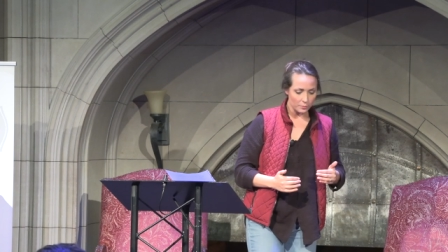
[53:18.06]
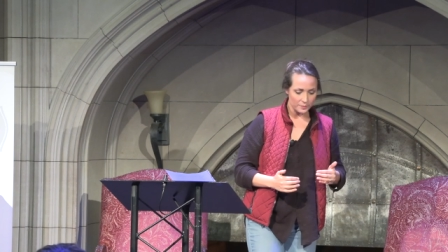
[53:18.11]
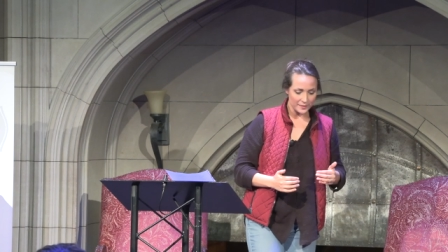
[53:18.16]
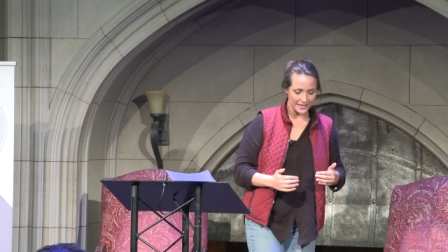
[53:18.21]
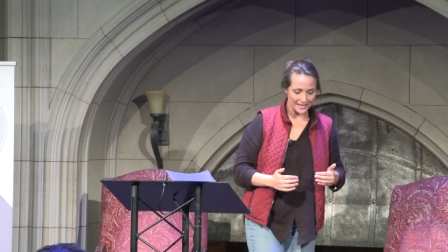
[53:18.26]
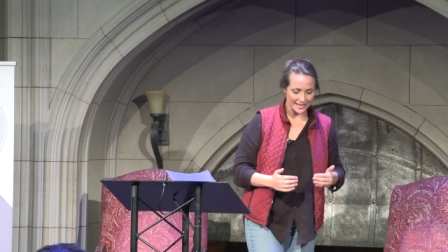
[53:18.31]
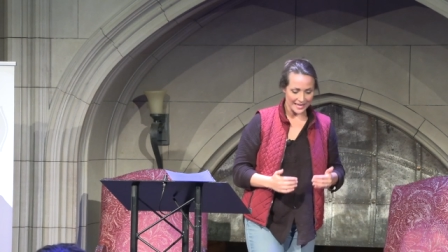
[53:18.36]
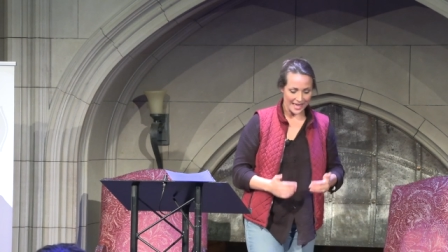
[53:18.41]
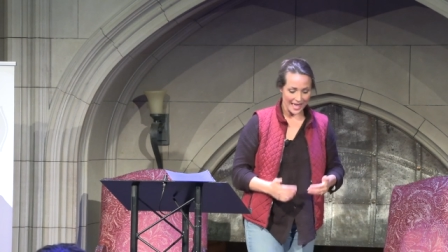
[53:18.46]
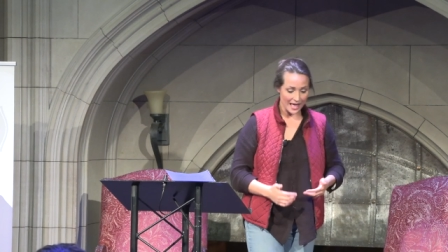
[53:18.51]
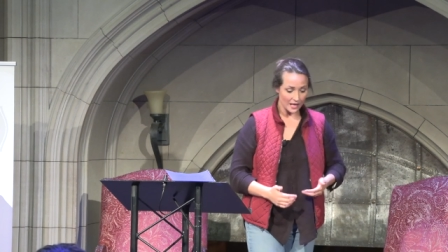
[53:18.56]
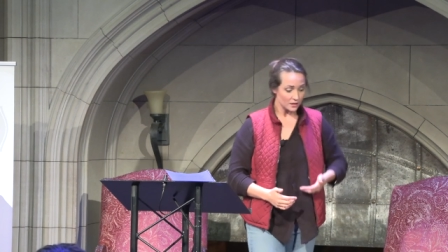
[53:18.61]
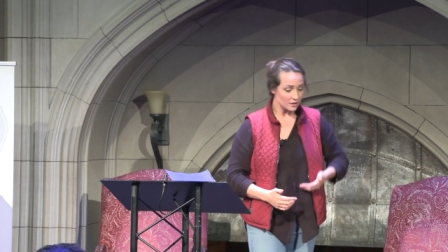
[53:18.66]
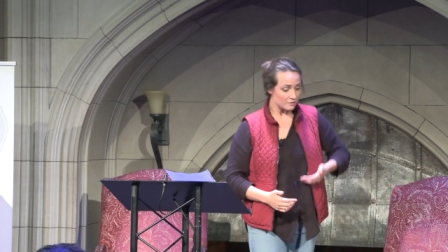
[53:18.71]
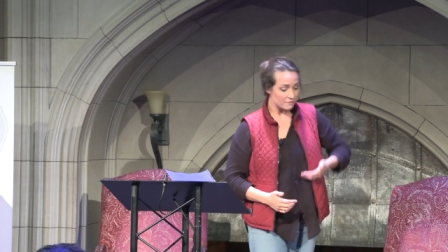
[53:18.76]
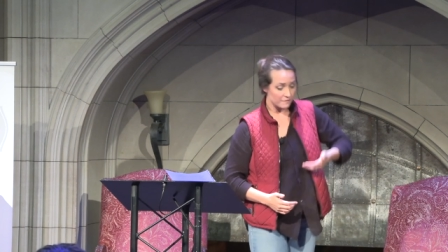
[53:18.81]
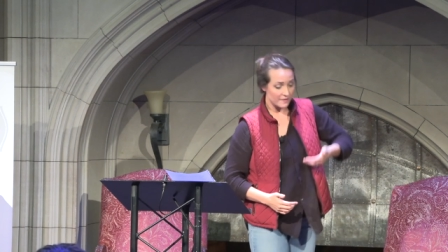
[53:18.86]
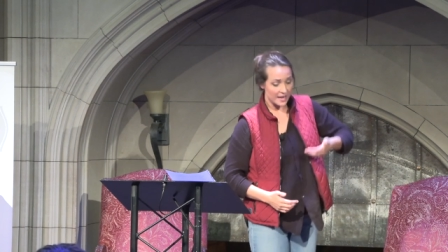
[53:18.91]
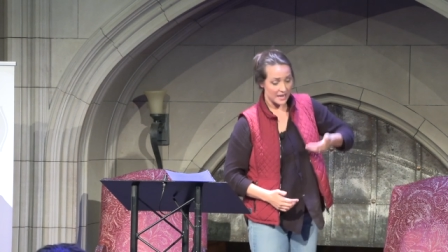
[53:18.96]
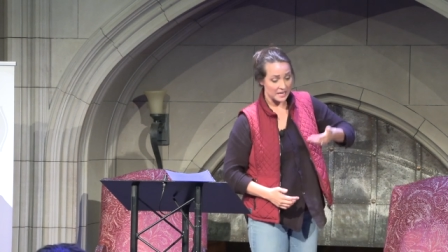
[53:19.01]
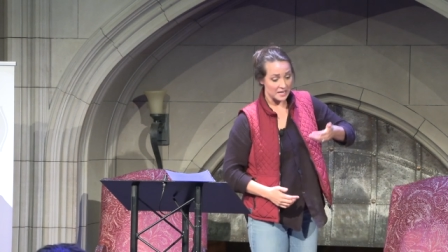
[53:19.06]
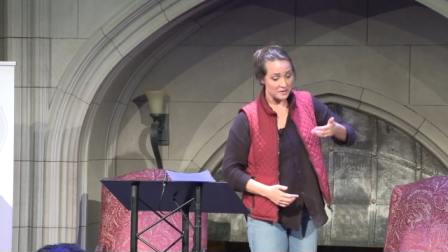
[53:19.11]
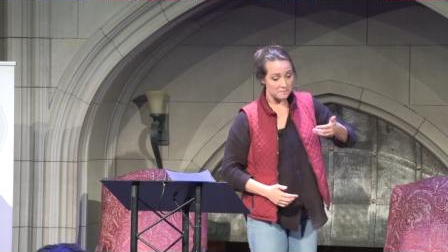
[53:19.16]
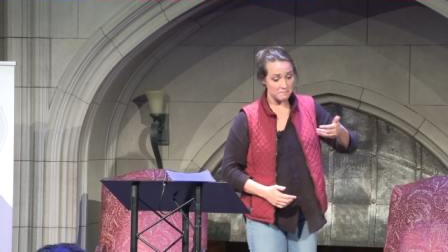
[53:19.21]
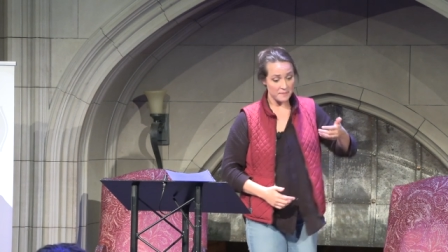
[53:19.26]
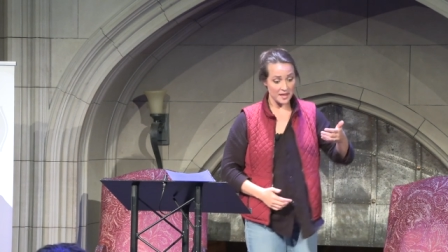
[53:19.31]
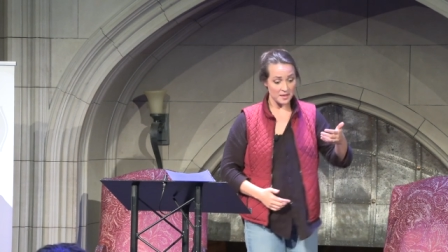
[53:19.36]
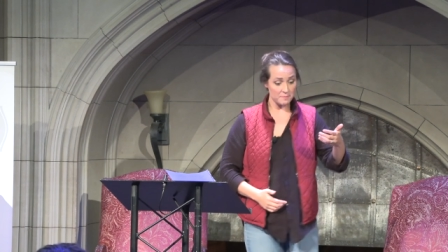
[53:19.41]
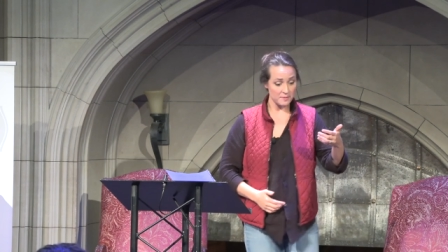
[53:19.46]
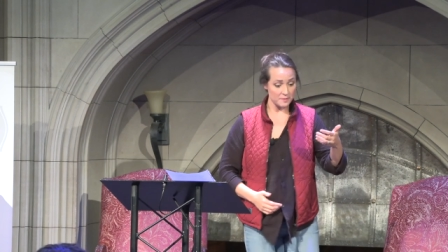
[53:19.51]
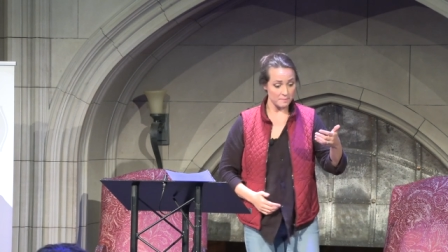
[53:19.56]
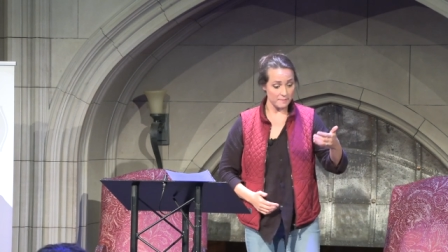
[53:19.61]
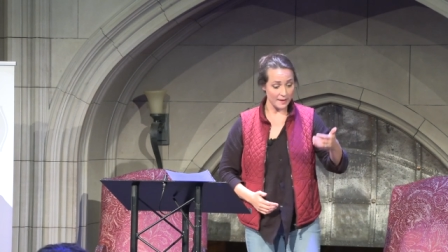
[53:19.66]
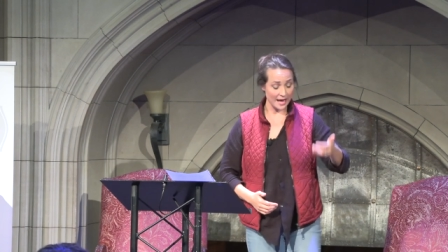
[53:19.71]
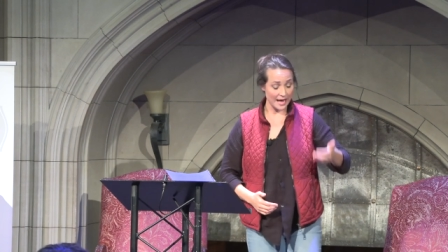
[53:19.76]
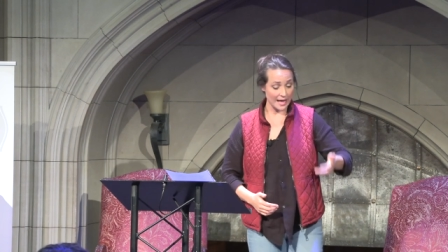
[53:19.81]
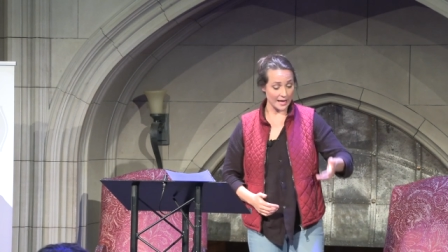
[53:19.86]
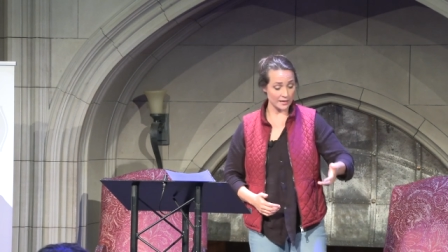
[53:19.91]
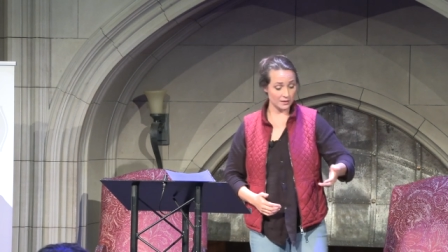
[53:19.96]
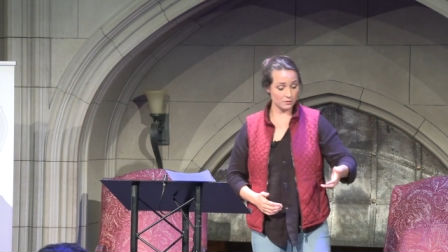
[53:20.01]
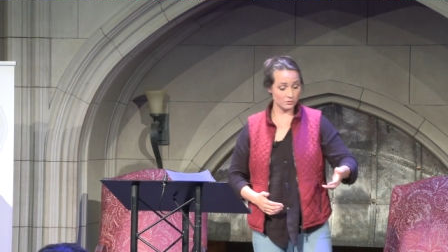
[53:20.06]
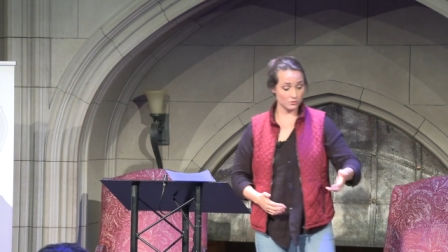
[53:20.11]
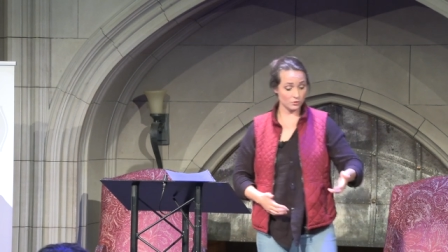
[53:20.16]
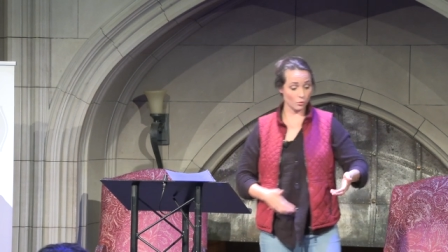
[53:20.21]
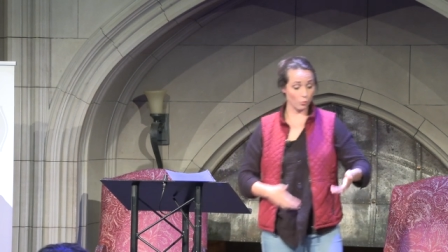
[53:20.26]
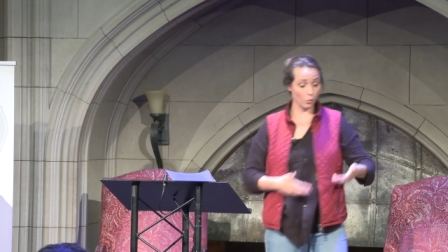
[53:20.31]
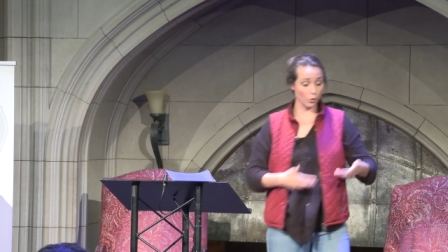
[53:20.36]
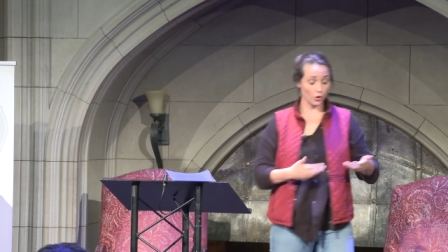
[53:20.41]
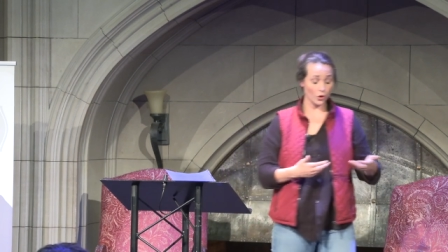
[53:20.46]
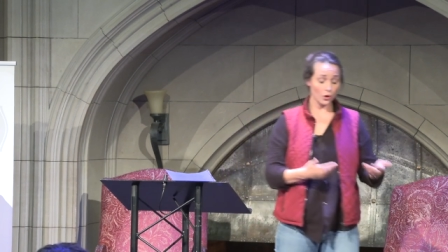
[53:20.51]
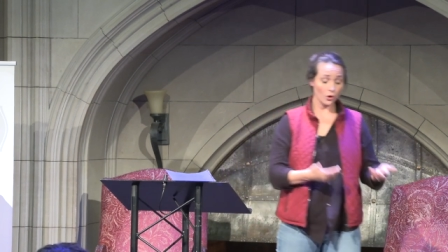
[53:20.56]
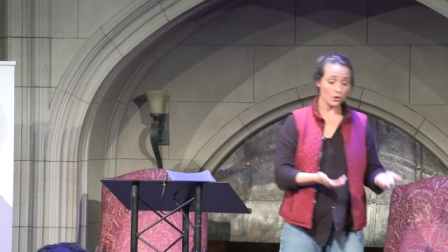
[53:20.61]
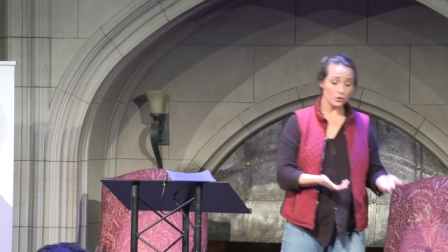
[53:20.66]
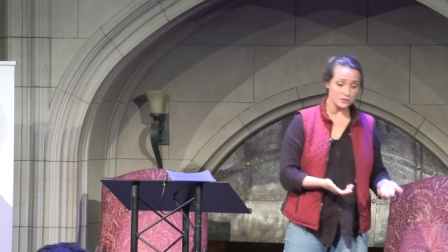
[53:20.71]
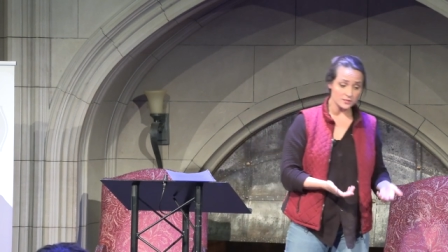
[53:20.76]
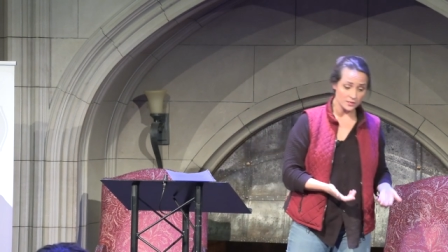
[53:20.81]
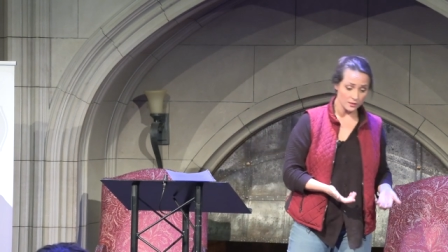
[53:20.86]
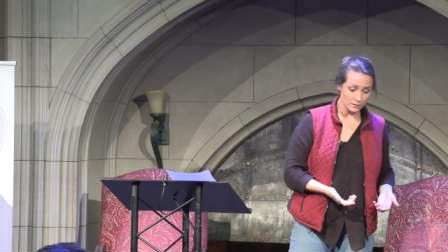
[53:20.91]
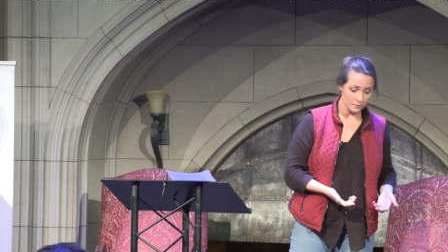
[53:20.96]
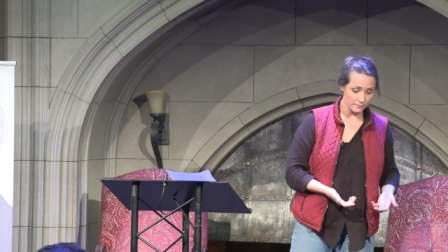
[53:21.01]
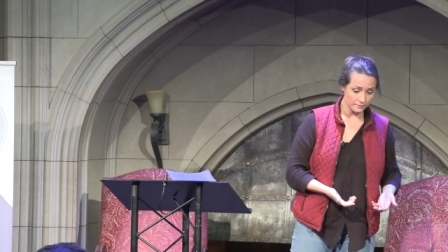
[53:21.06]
be elevated maybe by the world